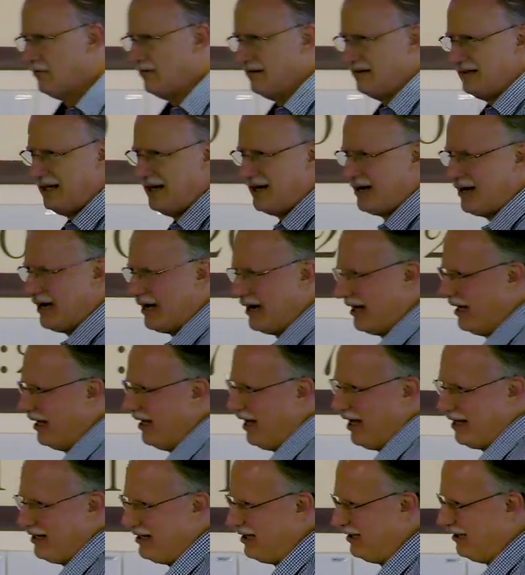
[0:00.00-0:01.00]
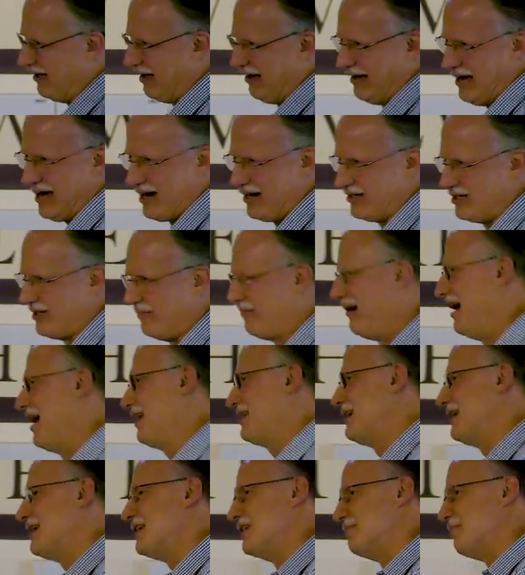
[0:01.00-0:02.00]
Well, Dean and I had eaten a lot of
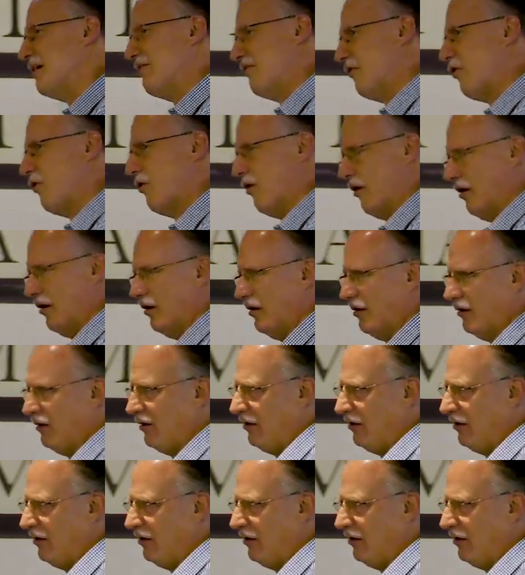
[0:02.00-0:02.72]
chapatis before.